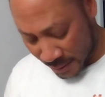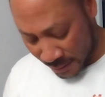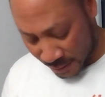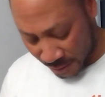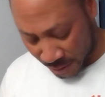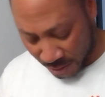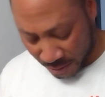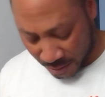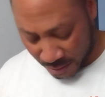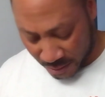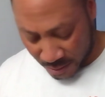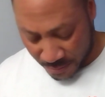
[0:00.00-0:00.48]

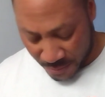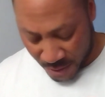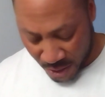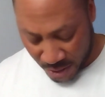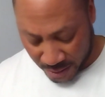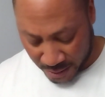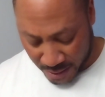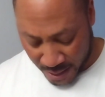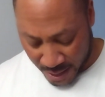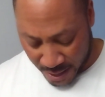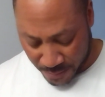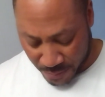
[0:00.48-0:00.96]
This is an
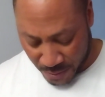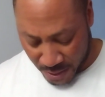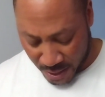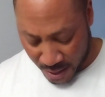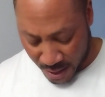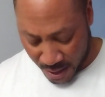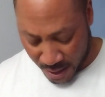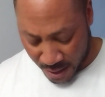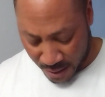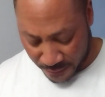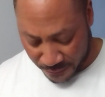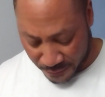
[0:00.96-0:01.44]
American
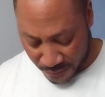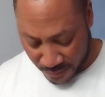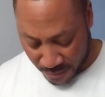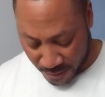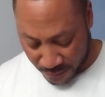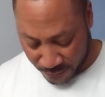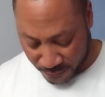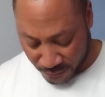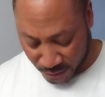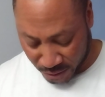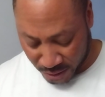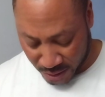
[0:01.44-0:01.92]
IPA from
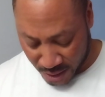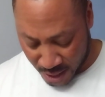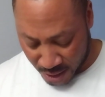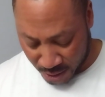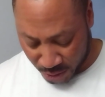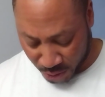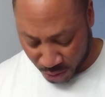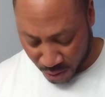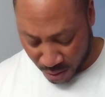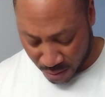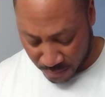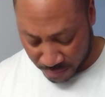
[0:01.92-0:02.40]
my friends at
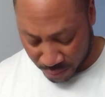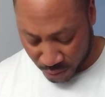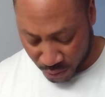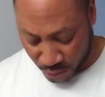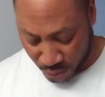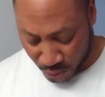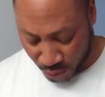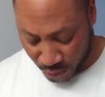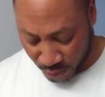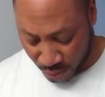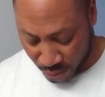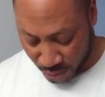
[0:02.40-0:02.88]
Oskar
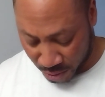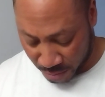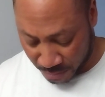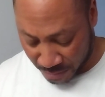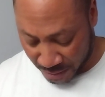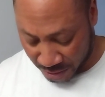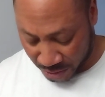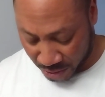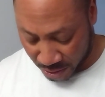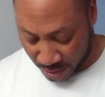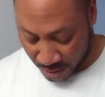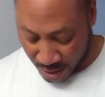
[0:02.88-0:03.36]
Blues, of course,
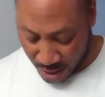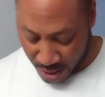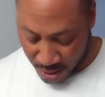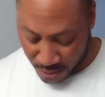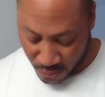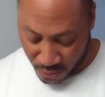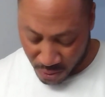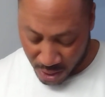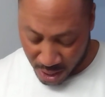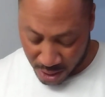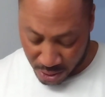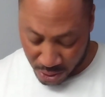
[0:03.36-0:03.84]
based in
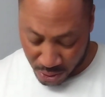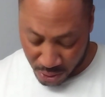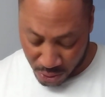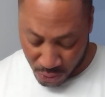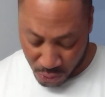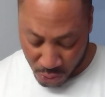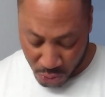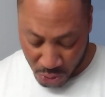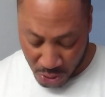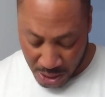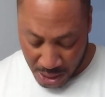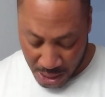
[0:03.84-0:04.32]

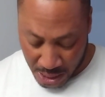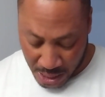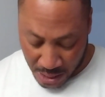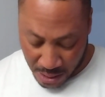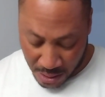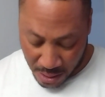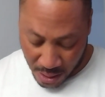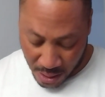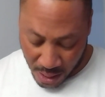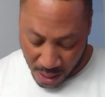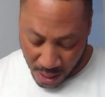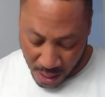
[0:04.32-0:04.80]
Colorado,
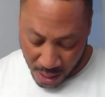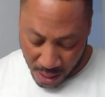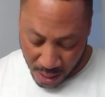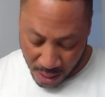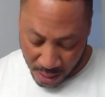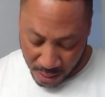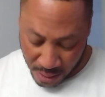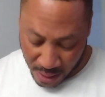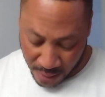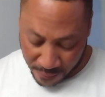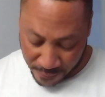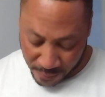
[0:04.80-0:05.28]

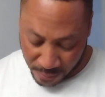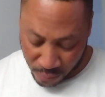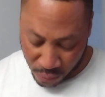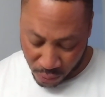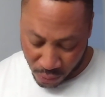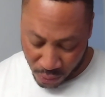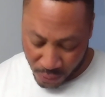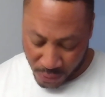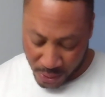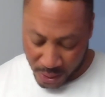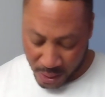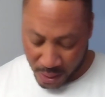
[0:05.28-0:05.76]
and they have a
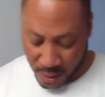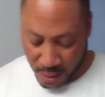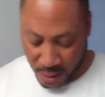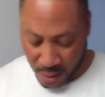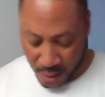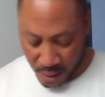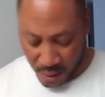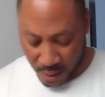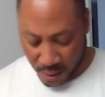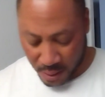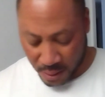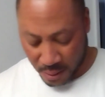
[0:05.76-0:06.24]
brewery
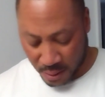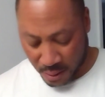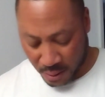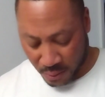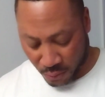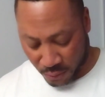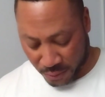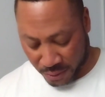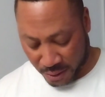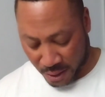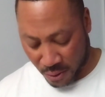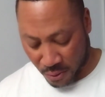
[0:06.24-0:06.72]
in
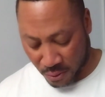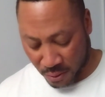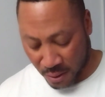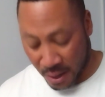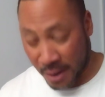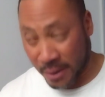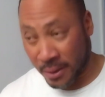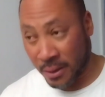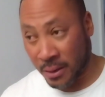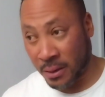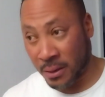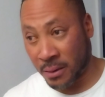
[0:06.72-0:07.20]
North
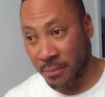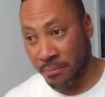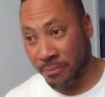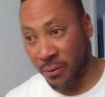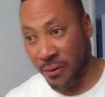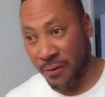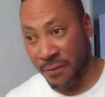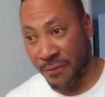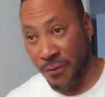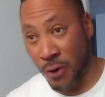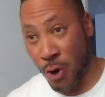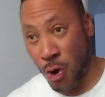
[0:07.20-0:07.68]
Carolina,
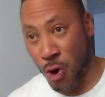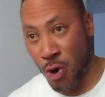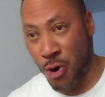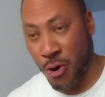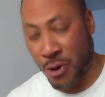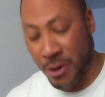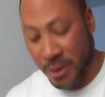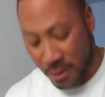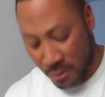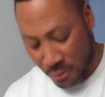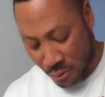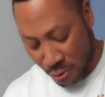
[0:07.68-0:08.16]

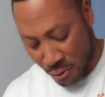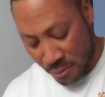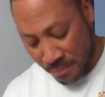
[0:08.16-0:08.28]
Brevard,